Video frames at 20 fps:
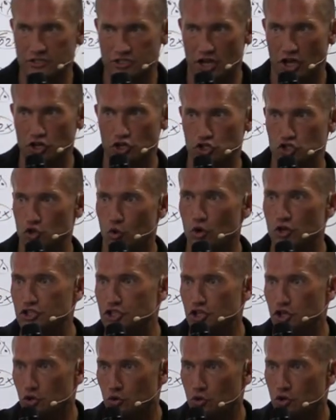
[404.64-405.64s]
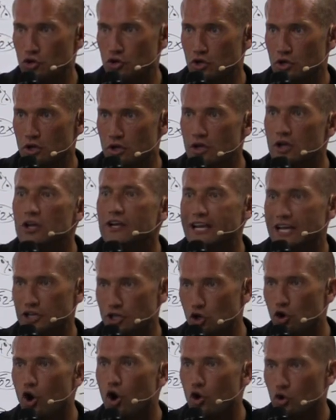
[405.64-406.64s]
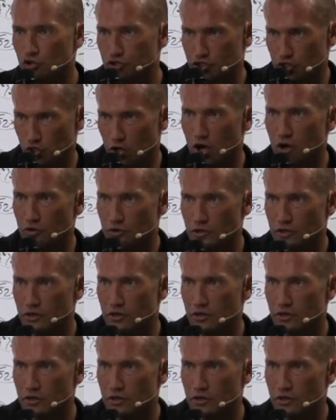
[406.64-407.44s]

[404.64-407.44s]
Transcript: It's not your store. It's you. Can you hold your own?